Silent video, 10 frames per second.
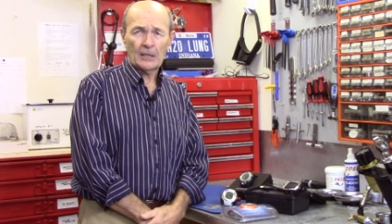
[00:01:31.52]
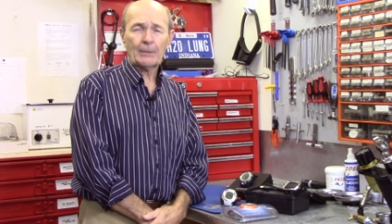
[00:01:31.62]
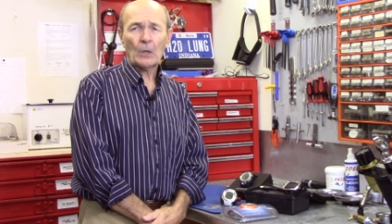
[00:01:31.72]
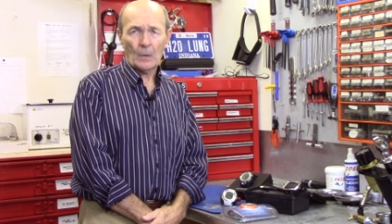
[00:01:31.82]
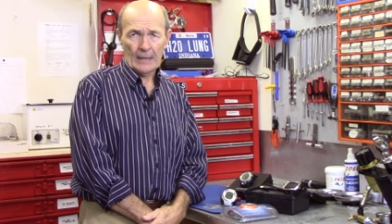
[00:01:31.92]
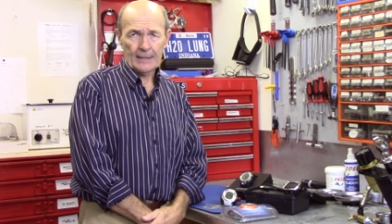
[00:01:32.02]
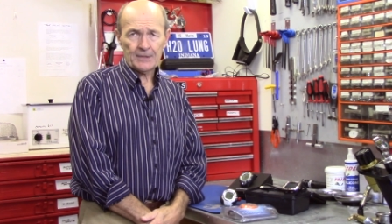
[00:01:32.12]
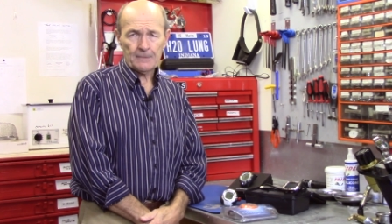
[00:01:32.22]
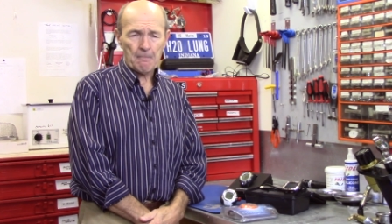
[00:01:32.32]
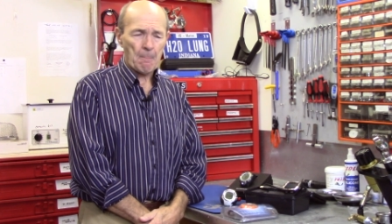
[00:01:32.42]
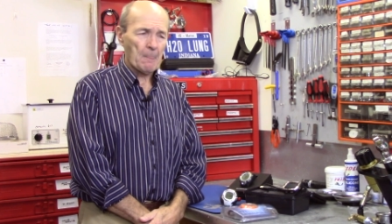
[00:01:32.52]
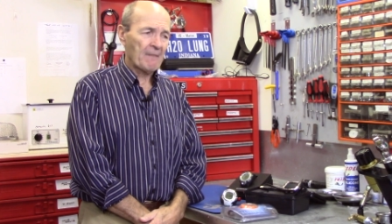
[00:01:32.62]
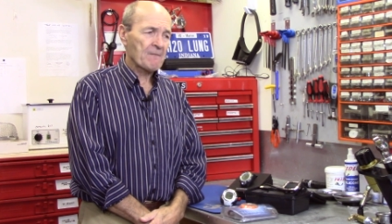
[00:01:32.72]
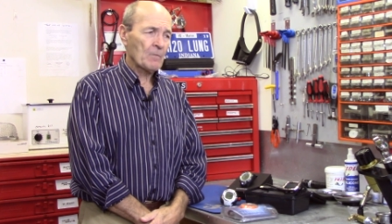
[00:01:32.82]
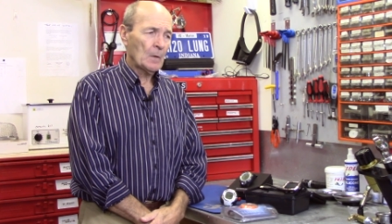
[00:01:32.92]
Here we go, guys.
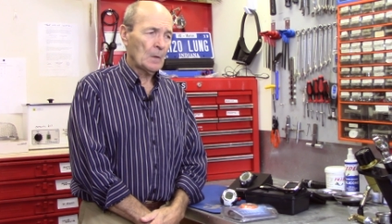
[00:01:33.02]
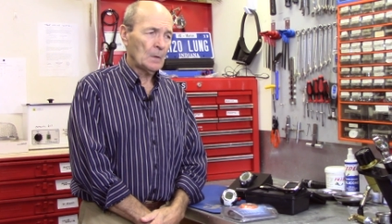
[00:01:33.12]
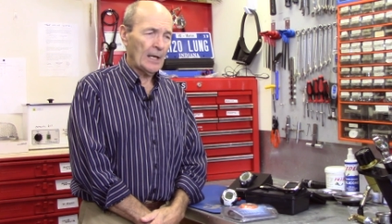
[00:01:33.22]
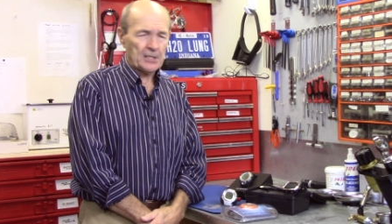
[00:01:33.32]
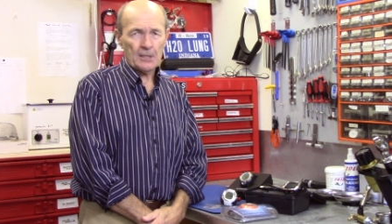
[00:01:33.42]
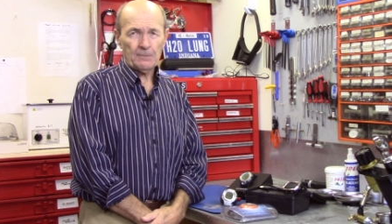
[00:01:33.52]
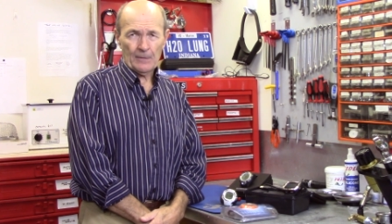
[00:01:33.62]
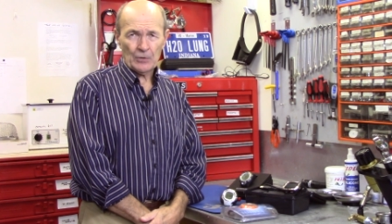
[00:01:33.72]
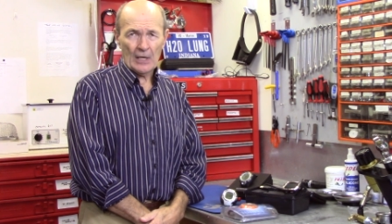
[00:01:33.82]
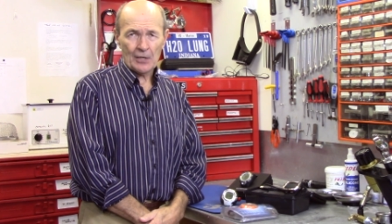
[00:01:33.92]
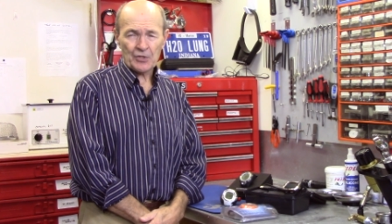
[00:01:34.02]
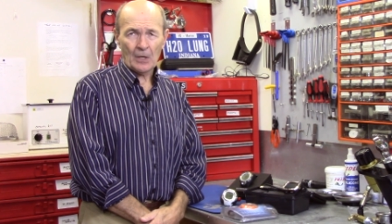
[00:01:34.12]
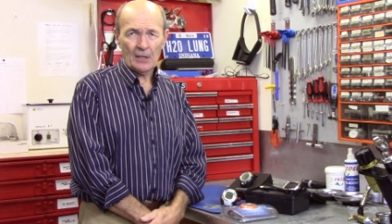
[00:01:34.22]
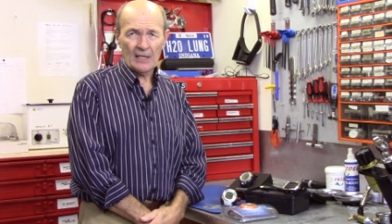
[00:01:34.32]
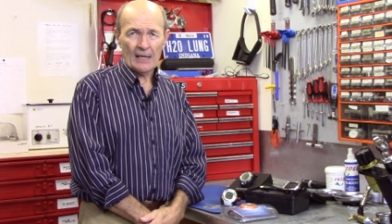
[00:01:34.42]
1958, I
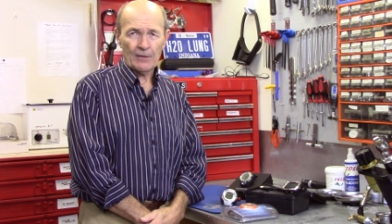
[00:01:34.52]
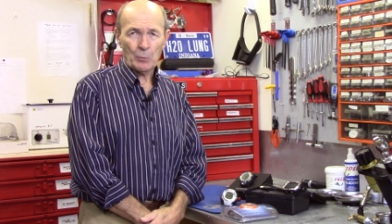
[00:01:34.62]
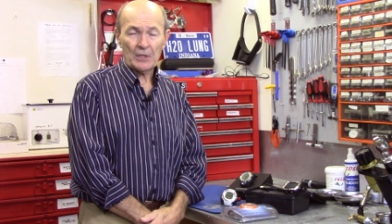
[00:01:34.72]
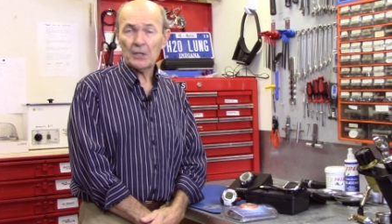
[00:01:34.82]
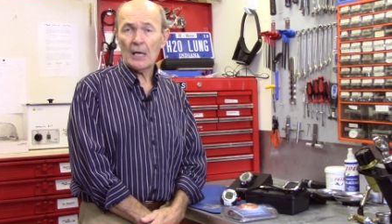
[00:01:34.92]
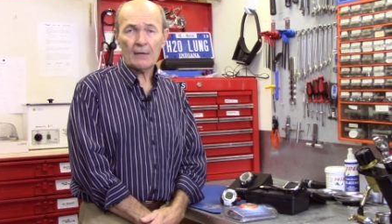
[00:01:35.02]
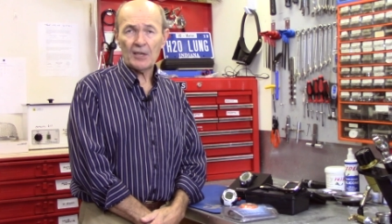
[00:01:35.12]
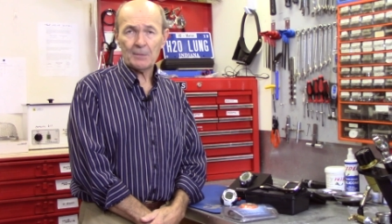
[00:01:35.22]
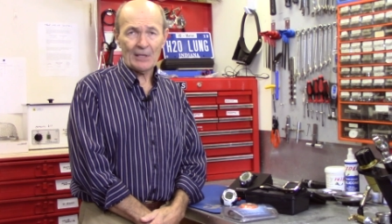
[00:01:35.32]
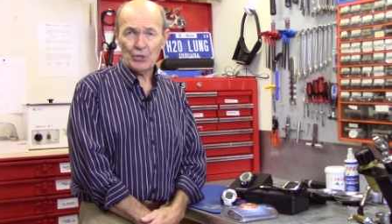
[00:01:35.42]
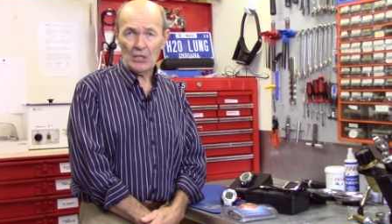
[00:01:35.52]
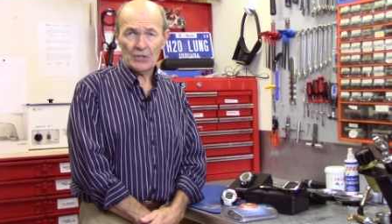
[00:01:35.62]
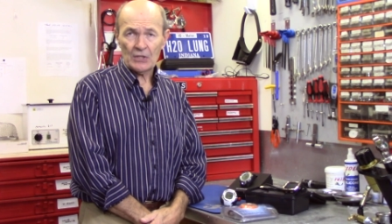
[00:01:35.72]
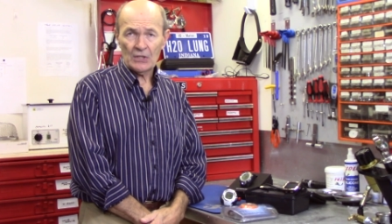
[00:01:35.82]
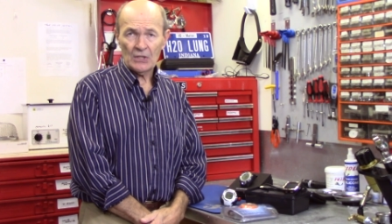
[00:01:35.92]
started diving. We didn't have
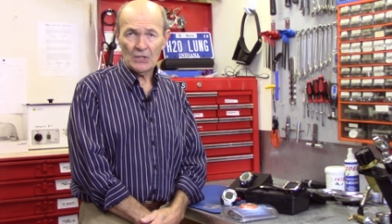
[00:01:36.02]
SPGs.